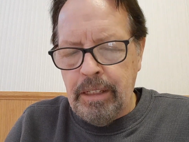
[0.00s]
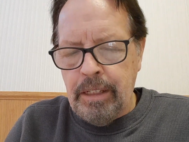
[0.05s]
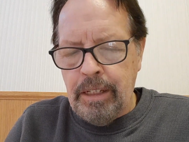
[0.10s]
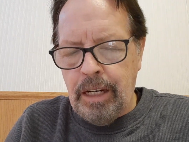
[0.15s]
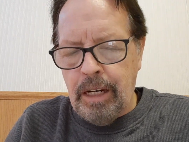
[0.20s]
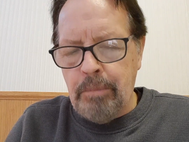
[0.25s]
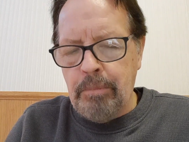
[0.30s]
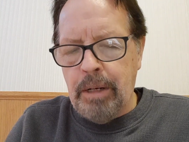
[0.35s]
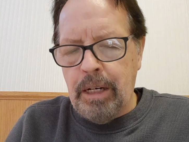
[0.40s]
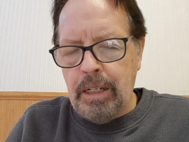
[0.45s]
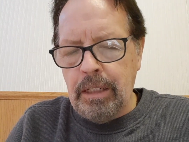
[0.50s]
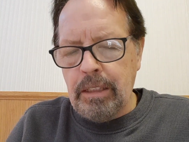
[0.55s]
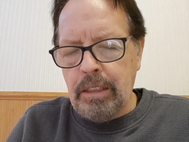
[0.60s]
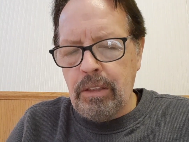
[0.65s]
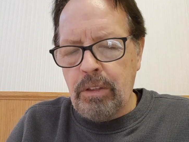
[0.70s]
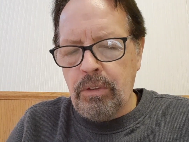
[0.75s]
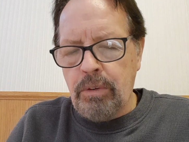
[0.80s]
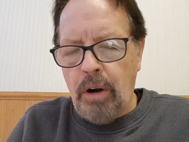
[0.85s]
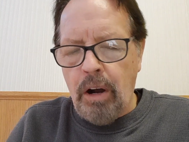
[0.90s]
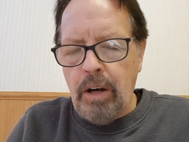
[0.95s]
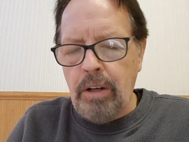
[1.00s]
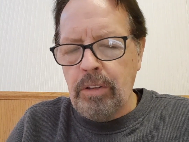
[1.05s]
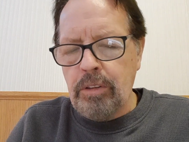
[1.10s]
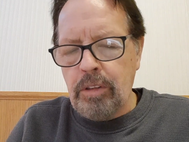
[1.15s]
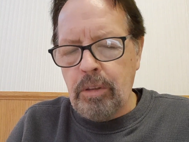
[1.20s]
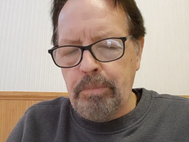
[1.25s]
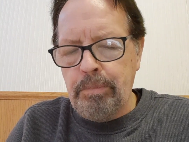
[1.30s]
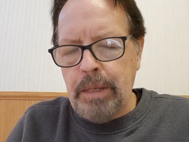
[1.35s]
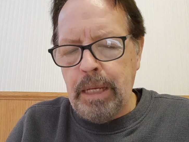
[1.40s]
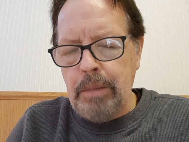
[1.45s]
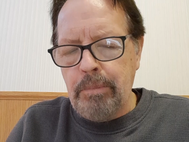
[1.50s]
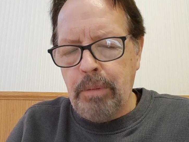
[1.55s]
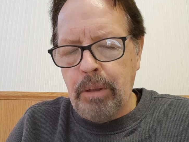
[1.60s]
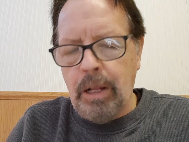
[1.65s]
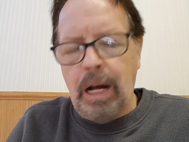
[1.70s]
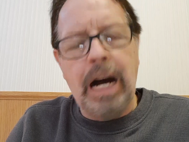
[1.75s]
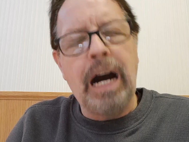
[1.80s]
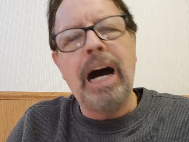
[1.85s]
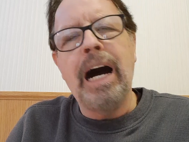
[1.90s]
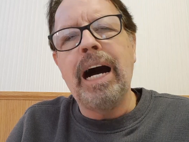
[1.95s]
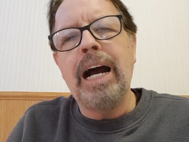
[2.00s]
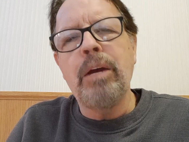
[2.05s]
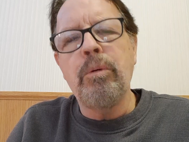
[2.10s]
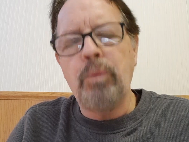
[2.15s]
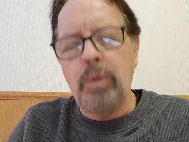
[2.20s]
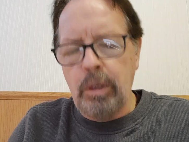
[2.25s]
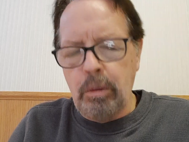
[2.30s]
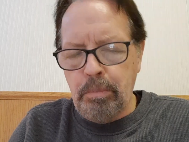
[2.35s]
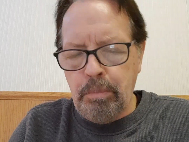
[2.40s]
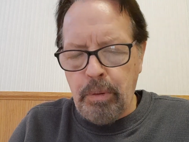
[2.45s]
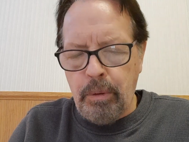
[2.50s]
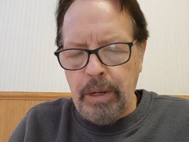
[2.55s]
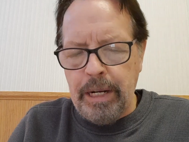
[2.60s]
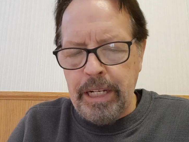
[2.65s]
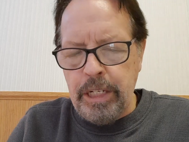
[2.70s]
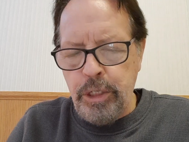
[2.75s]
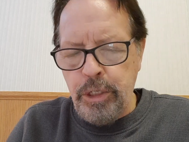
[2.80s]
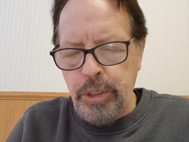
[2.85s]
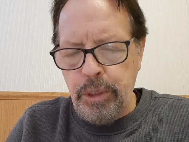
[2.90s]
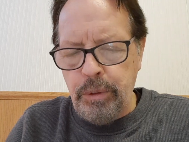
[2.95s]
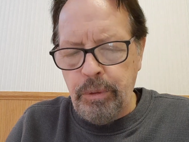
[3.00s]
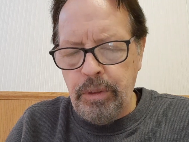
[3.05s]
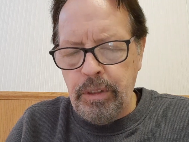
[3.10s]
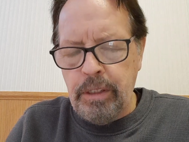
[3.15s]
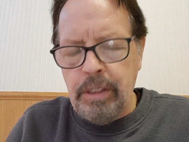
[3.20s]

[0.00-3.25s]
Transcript: Among throngs of people, I will praise you.